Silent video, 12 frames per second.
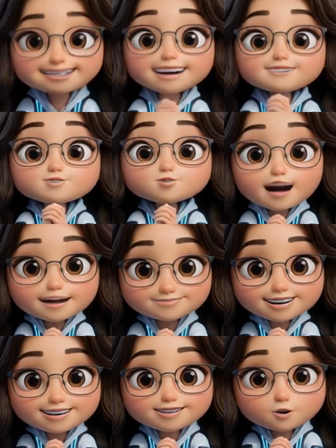to
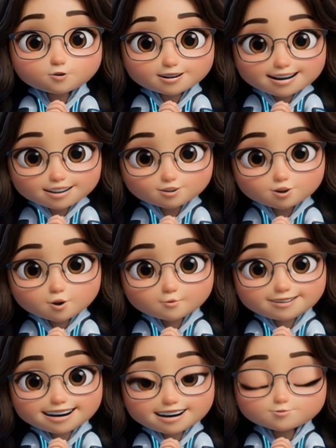like the video and
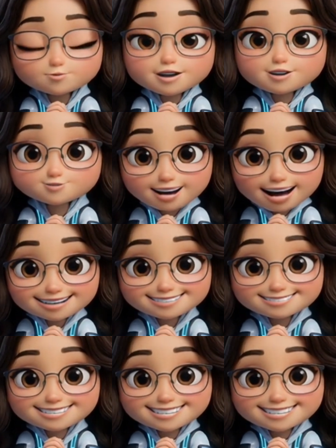subscribe to the channel.